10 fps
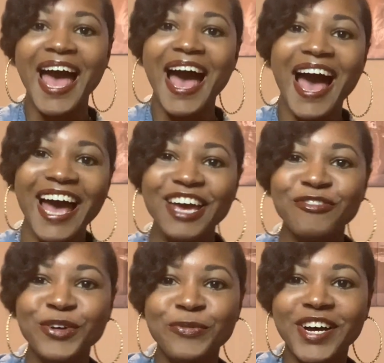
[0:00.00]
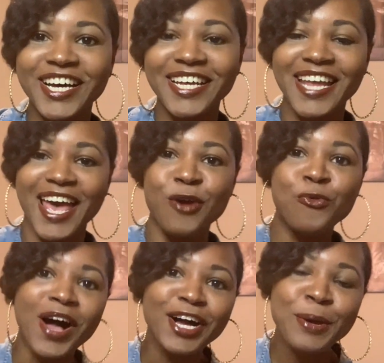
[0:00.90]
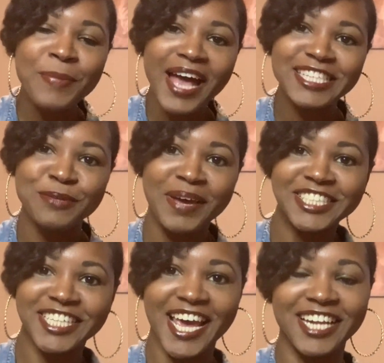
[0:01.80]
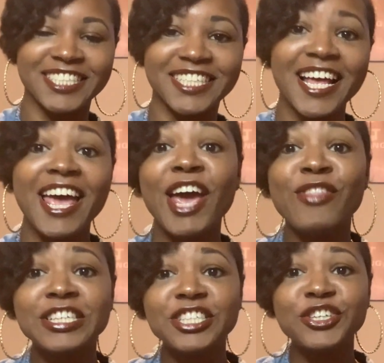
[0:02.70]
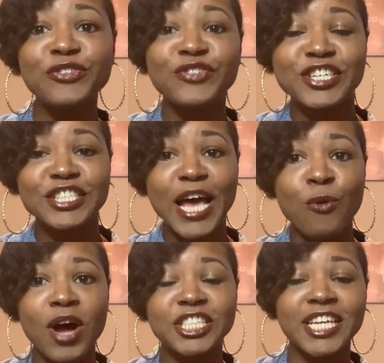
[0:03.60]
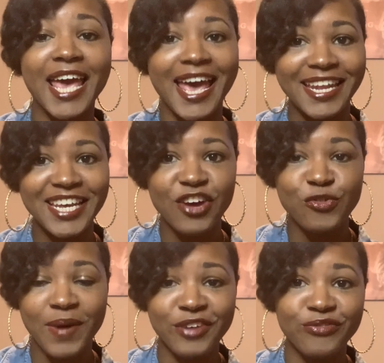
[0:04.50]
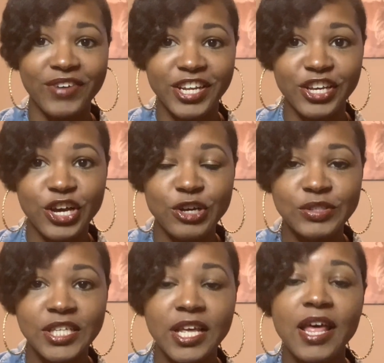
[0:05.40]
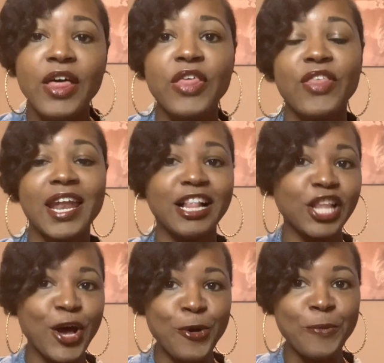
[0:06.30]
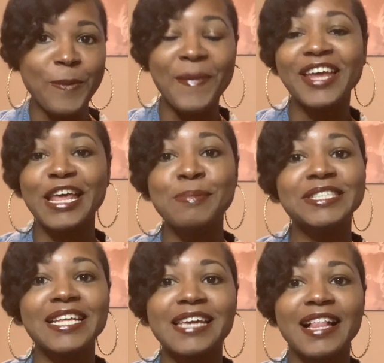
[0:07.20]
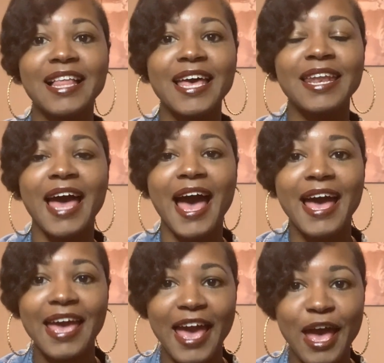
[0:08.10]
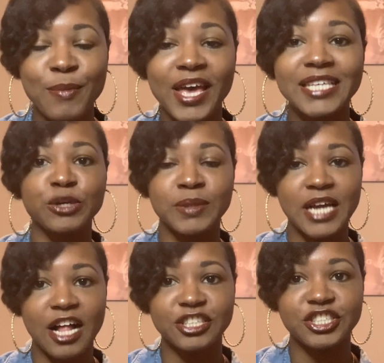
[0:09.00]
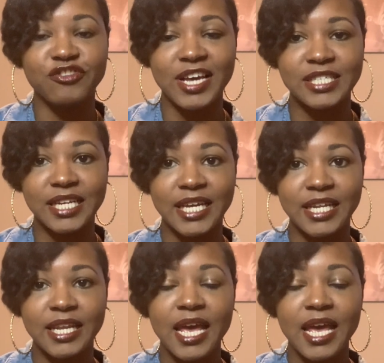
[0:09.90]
Hi everyone and welcome back to my channel. If this is your first time watching any of my videos, then hello, my name is Daniela and I am a dermatology resident.